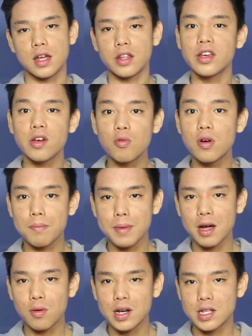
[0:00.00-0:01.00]
And you can work
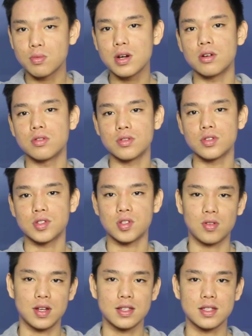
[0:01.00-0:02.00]
backward as well.
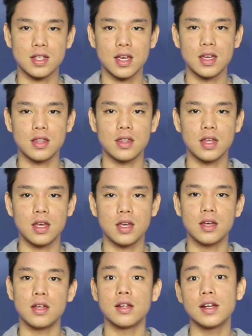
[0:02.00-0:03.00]
So let's say
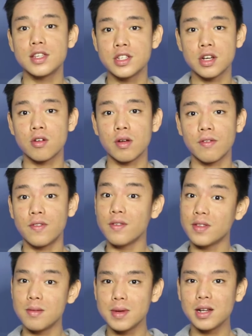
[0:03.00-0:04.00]
the legendary
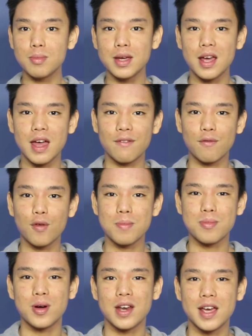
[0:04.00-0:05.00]
50mm
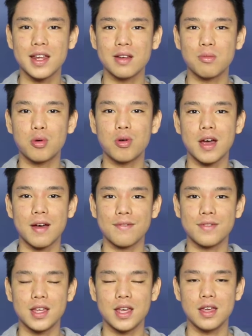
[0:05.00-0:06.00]
f1.8 will
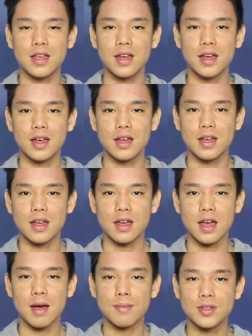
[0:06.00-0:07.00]
have the
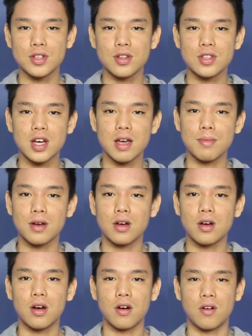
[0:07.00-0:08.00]
aperture
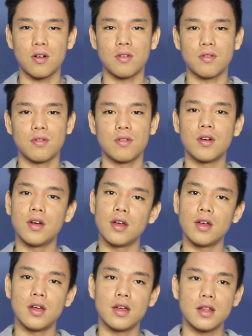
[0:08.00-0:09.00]
diameter of
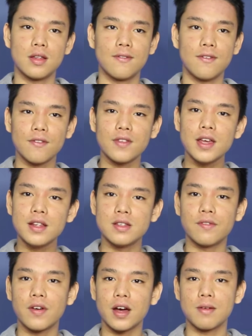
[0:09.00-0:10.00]
50
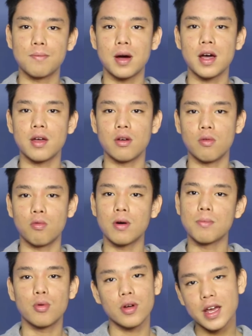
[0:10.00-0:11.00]
divided by
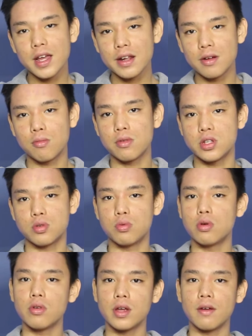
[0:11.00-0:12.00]
1.8, which
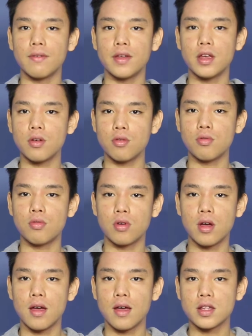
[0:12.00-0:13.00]
will give you
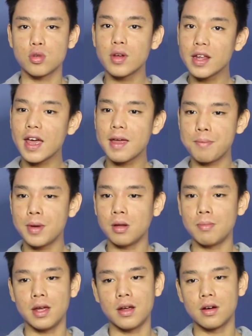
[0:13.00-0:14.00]

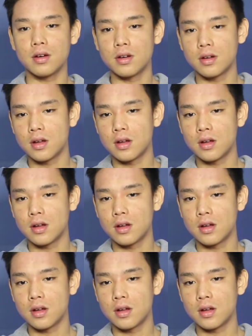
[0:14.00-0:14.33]
28mm.